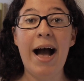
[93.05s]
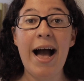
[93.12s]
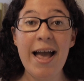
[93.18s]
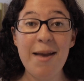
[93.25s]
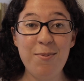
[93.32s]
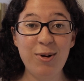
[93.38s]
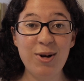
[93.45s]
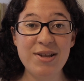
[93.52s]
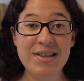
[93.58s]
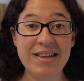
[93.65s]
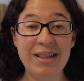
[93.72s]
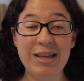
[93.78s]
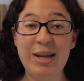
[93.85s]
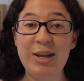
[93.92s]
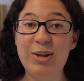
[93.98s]
I
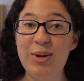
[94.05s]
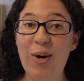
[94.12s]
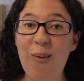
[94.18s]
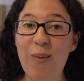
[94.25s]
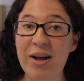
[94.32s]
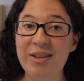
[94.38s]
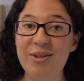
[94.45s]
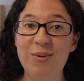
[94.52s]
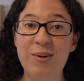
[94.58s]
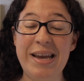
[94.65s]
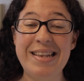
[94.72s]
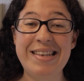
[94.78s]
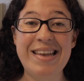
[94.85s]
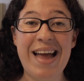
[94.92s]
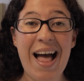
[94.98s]
personally don't want to
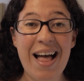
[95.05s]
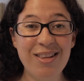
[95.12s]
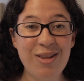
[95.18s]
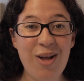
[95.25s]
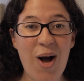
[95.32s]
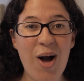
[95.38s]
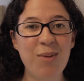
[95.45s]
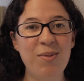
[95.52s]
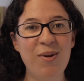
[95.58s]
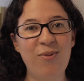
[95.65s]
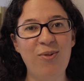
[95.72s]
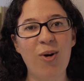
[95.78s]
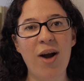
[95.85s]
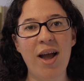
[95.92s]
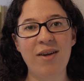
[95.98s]
wait that long
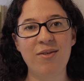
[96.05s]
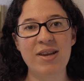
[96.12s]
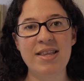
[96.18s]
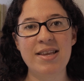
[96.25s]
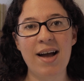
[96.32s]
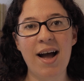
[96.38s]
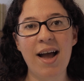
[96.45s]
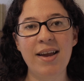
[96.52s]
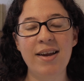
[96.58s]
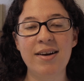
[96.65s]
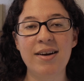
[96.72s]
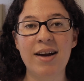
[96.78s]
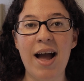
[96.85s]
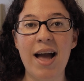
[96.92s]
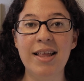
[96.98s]
before I
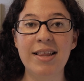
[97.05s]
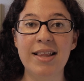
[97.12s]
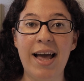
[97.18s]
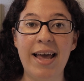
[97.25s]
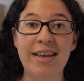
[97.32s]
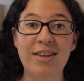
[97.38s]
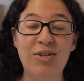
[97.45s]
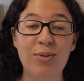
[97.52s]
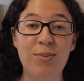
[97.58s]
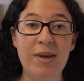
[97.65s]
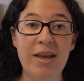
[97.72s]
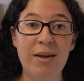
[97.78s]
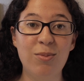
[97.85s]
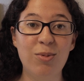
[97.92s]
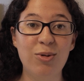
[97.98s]
retire. I like to
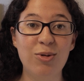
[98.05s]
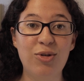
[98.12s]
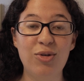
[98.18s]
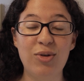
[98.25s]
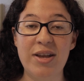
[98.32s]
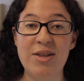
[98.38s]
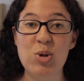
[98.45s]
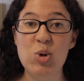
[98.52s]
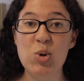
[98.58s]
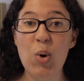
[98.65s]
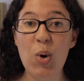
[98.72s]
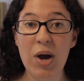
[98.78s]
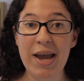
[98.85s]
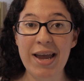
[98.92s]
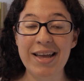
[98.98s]
be able to
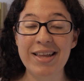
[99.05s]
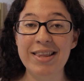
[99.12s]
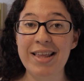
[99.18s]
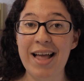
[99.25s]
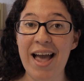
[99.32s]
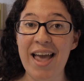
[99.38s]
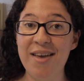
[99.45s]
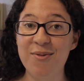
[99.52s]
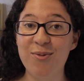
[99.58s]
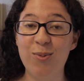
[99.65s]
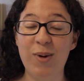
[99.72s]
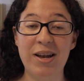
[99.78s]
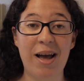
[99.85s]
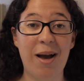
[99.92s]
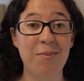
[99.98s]
enjoy life
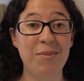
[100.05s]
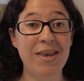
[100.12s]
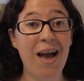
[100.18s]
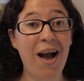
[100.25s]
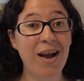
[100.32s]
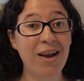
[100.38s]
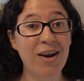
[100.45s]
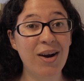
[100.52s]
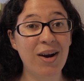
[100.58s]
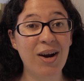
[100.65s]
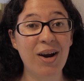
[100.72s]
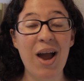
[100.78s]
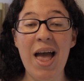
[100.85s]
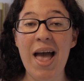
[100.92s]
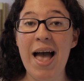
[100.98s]
when I'm
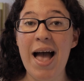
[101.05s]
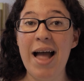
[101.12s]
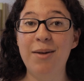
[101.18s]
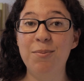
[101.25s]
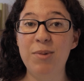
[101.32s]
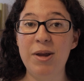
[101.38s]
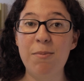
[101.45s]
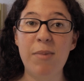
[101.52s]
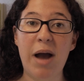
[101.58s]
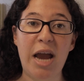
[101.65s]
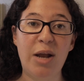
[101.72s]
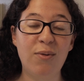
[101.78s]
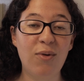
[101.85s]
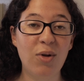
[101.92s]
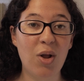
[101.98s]
younger and be
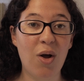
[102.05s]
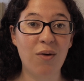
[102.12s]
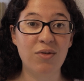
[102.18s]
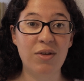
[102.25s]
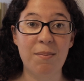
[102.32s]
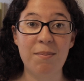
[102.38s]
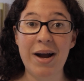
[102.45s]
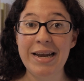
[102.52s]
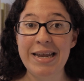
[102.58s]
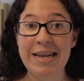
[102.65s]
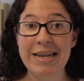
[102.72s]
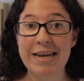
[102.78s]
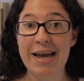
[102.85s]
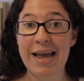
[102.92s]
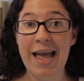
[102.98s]
mindful of the money
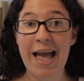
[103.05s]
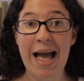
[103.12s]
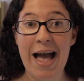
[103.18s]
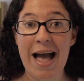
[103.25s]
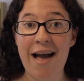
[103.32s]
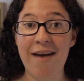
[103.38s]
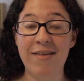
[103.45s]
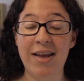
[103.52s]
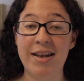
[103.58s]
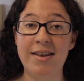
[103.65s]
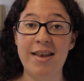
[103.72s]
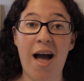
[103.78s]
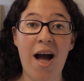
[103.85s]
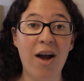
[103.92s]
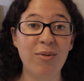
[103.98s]
that I have
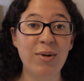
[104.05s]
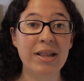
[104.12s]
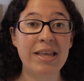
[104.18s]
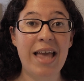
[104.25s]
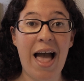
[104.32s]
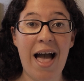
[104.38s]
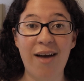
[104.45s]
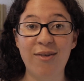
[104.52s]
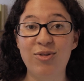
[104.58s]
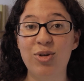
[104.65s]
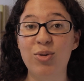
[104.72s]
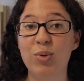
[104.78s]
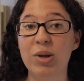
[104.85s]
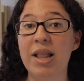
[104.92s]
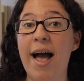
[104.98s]
and not really have
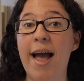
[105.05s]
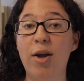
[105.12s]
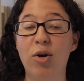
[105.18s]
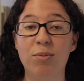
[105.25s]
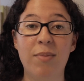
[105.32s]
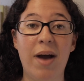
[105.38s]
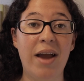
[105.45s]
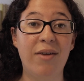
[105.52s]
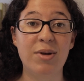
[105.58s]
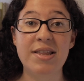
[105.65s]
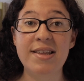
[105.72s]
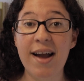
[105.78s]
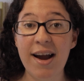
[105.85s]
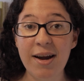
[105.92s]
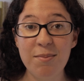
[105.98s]
to rely on my
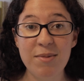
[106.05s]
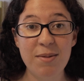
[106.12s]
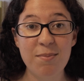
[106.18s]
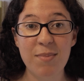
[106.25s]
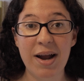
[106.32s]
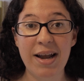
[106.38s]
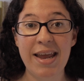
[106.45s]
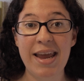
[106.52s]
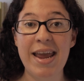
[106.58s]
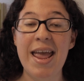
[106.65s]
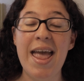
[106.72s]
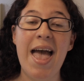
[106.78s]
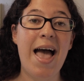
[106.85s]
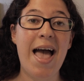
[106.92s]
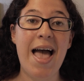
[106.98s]
retirement
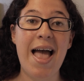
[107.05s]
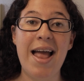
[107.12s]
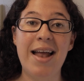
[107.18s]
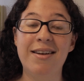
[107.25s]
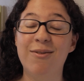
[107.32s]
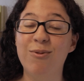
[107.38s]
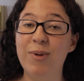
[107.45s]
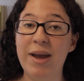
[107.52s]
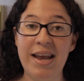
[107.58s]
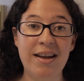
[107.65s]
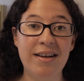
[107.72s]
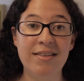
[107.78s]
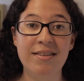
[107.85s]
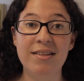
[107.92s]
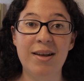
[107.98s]
money and wait
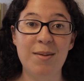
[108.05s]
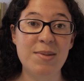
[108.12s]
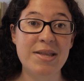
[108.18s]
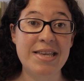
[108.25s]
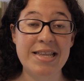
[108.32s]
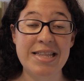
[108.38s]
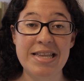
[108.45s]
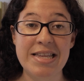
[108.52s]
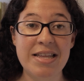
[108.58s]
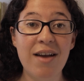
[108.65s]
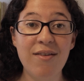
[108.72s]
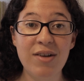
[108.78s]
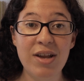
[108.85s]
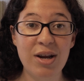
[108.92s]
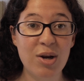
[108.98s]
until I'm
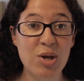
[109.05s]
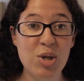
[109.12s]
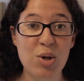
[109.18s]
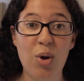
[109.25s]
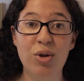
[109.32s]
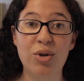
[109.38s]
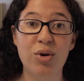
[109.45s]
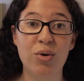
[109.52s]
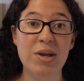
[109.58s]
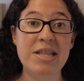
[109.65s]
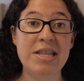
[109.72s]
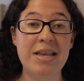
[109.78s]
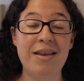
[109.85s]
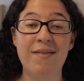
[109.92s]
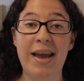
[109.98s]
67 years old to
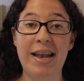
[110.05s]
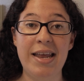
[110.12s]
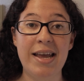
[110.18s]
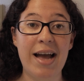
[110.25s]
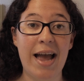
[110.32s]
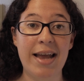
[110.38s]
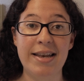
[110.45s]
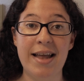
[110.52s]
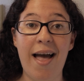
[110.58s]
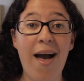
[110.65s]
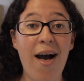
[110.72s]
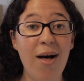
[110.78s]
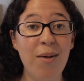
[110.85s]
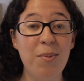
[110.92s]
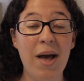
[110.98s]
receive any kind of
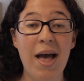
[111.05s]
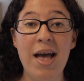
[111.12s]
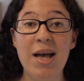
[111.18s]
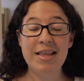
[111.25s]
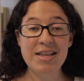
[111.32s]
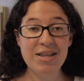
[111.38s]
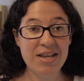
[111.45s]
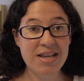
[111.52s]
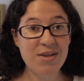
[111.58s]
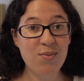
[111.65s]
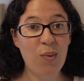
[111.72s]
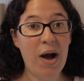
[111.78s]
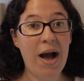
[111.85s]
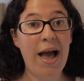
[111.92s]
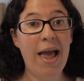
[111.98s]
help. This is
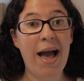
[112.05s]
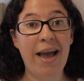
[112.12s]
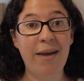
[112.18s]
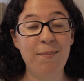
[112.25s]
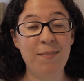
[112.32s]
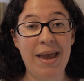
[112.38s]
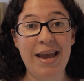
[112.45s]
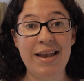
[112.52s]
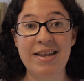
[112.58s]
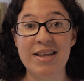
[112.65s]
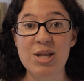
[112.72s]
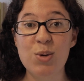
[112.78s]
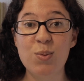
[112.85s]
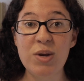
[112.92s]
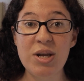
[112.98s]
why I made
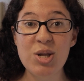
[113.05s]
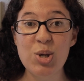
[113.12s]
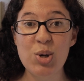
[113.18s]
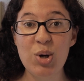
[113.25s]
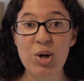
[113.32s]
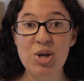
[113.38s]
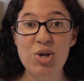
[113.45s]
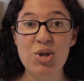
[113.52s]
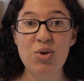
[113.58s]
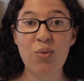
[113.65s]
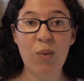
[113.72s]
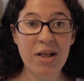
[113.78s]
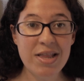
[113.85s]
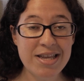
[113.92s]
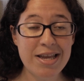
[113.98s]
this research, to
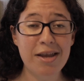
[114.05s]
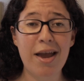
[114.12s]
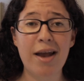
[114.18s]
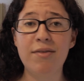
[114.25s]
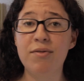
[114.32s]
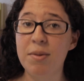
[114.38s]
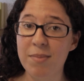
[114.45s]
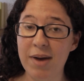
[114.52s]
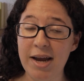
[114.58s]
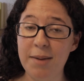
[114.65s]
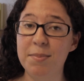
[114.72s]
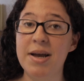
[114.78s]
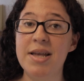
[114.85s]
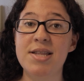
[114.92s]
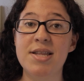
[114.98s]
once again
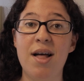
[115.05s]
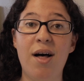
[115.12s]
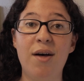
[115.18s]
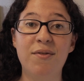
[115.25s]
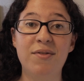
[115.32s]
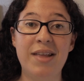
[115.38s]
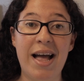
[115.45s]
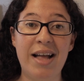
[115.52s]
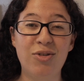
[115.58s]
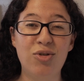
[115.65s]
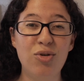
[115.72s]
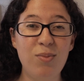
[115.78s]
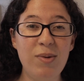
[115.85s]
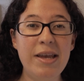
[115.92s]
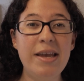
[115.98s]
remind myself that
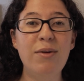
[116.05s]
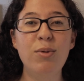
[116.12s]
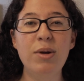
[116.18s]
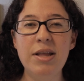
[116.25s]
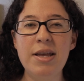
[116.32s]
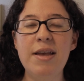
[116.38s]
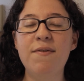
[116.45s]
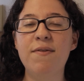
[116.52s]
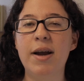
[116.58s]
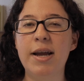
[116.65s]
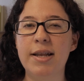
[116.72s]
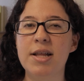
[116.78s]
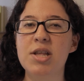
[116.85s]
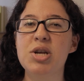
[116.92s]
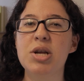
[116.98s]
to be really
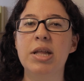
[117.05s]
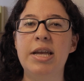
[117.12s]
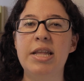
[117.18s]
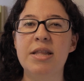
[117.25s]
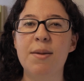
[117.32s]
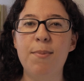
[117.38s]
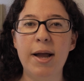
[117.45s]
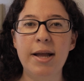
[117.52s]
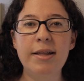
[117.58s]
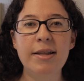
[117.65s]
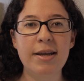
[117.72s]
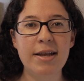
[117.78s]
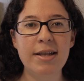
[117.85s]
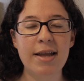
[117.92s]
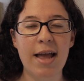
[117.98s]
financially
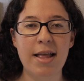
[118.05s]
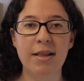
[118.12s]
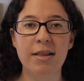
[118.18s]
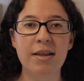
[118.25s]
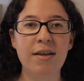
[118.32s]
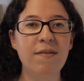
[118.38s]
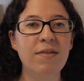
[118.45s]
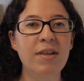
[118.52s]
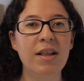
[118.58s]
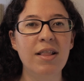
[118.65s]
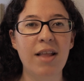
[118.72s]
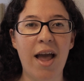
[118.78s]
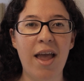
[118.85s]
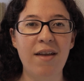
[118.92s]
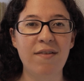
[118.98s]
independent and live the
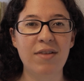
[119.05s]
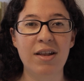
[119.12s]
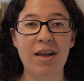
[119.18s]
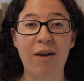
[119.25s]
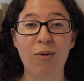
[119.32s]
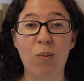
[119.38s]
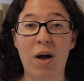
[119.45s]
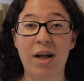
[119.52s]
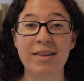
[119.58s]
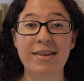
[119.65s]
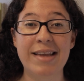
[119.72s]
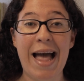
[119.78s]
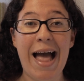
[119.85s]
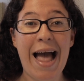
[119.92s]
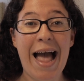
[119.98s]
life that I want
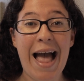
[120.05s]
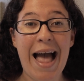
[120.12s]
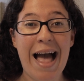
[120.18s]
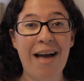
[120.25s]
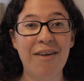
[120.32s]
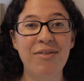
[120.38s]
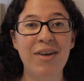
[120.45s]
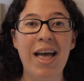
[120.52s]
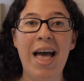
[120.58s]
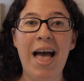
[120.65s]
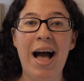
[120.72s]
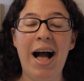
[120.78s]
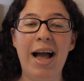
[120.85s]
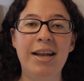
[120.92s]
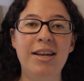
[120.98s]
to have,
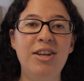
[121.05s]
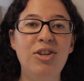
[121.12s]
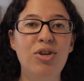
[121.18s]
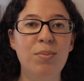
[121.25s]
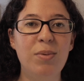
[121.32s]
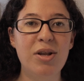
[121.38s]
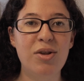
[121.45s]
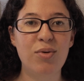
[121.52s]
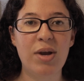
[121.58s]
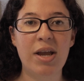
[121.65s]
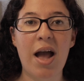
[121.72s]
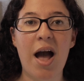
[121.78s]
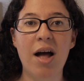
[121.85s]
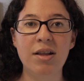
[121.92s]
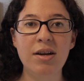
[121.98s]
I need to be
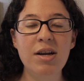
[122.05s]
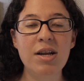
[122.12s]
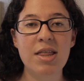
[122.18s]
doing other